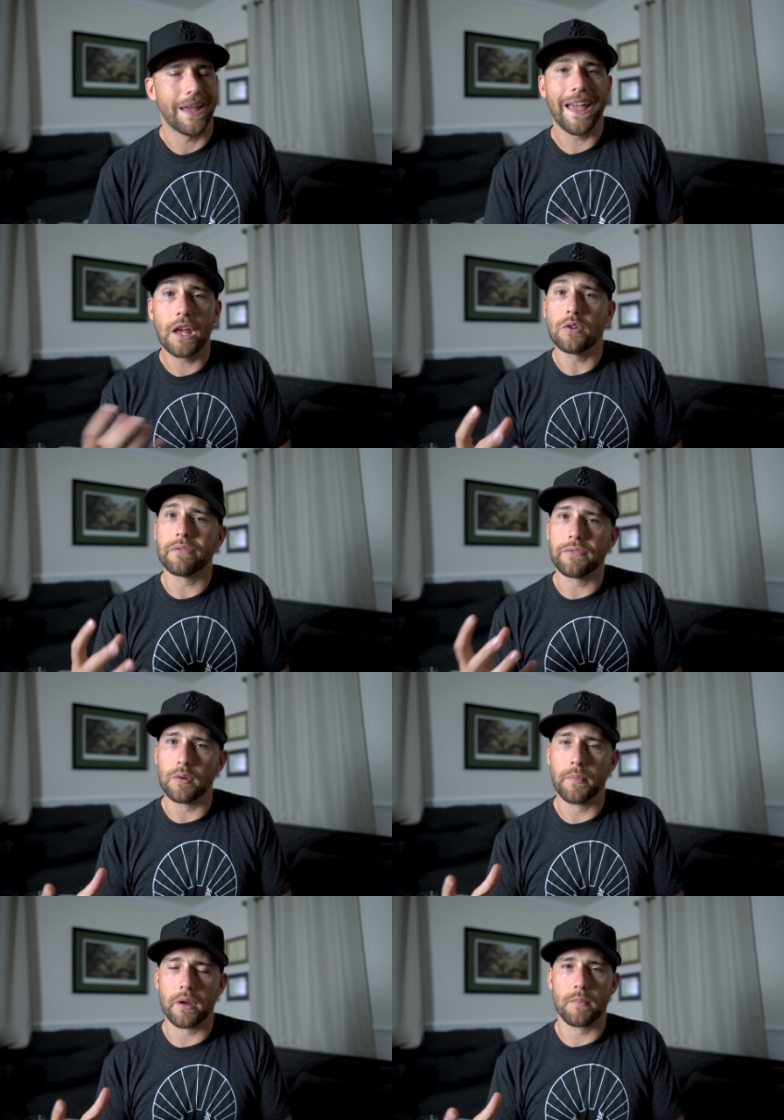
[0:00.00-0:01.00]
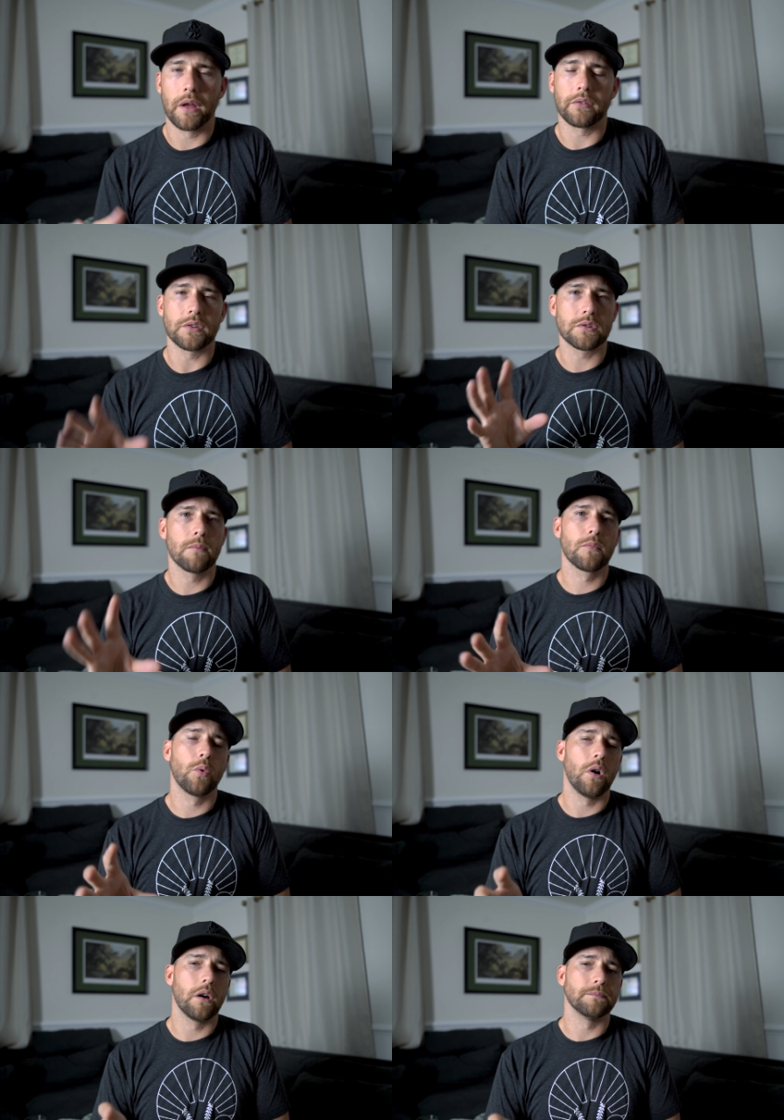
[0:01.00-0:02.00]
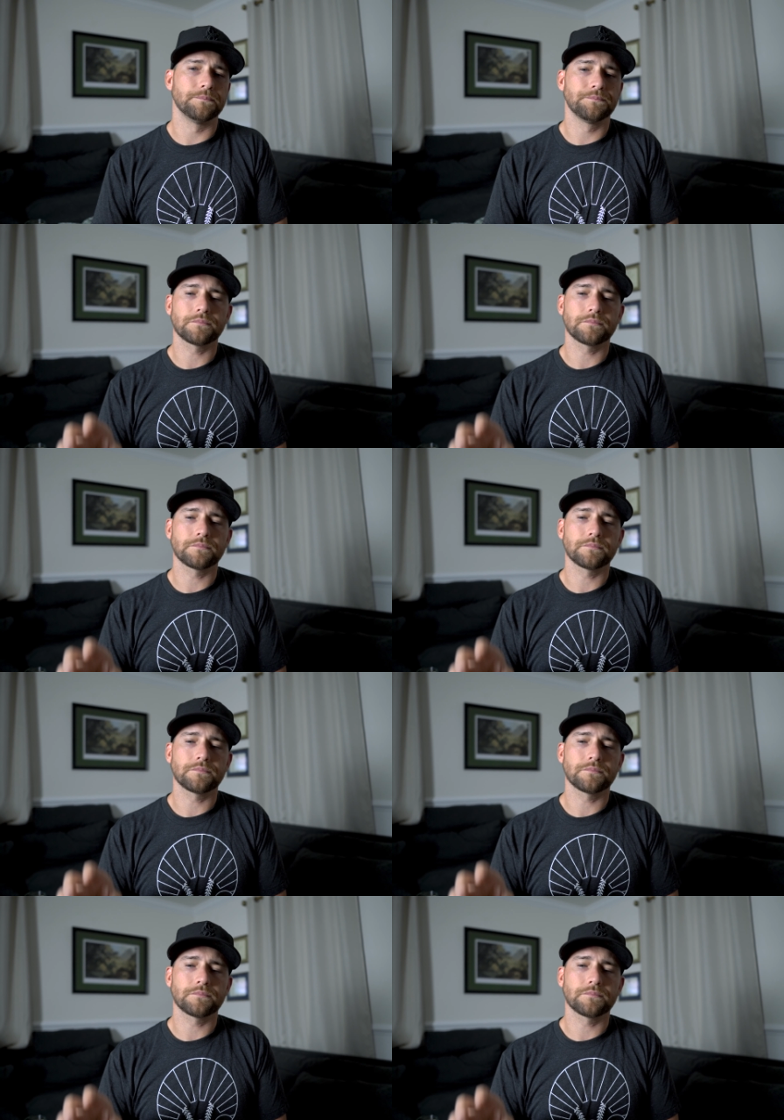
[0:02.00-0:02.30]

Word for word: and you feel better mentally. So number one